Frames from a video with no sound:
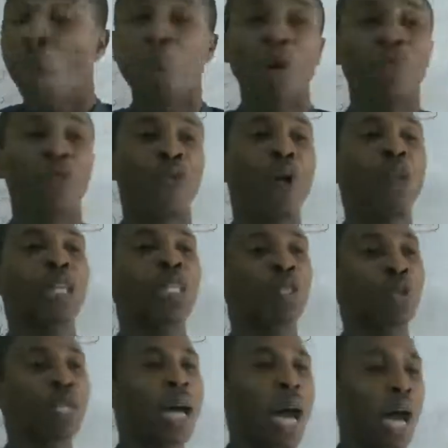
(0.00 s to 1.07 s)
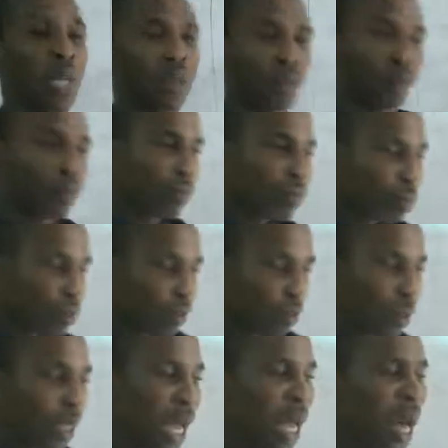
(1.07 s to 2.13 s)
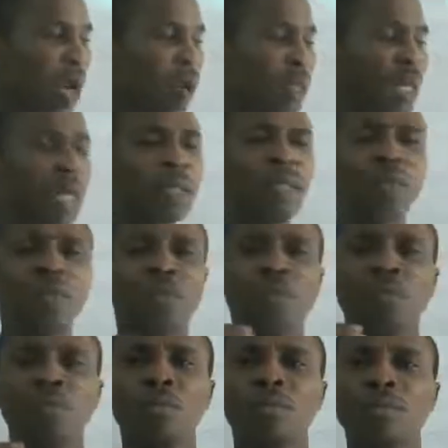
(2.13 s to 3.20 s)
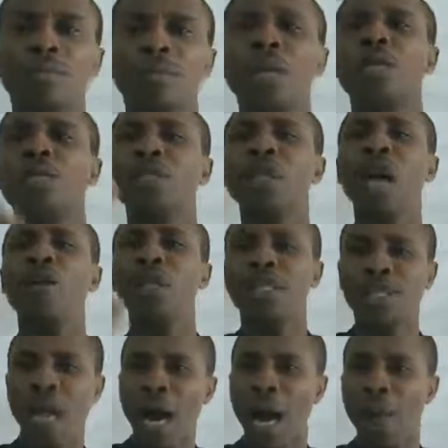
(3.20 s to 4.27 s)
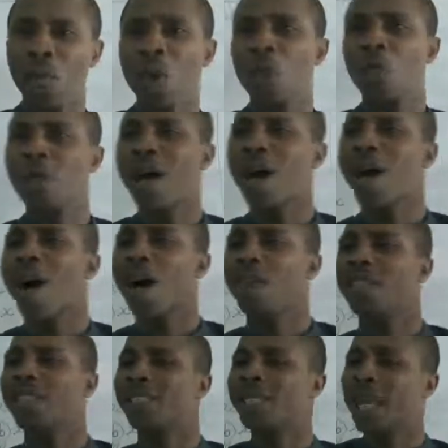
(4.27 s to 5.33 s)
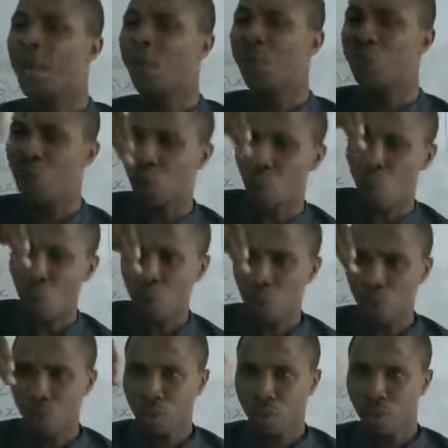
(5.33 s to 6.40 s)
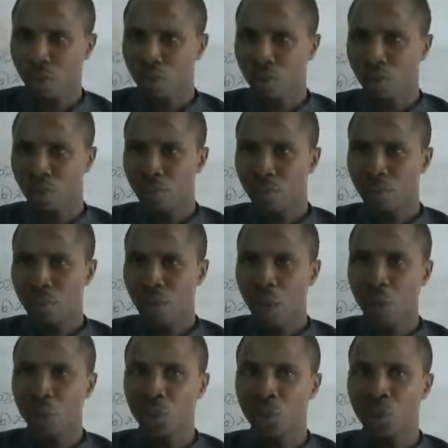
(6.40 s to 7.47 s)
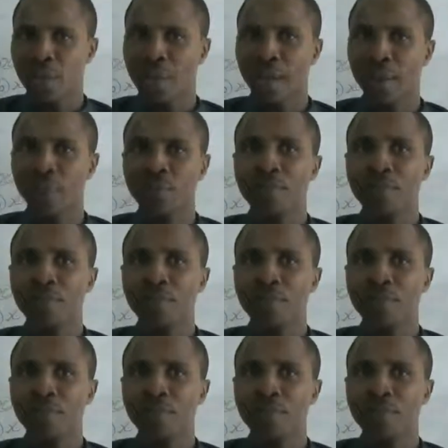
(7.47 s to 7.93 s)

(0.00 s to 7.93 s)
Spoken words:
But further to that, I now said there is now a time when we now have a step fixed cost. Are we together?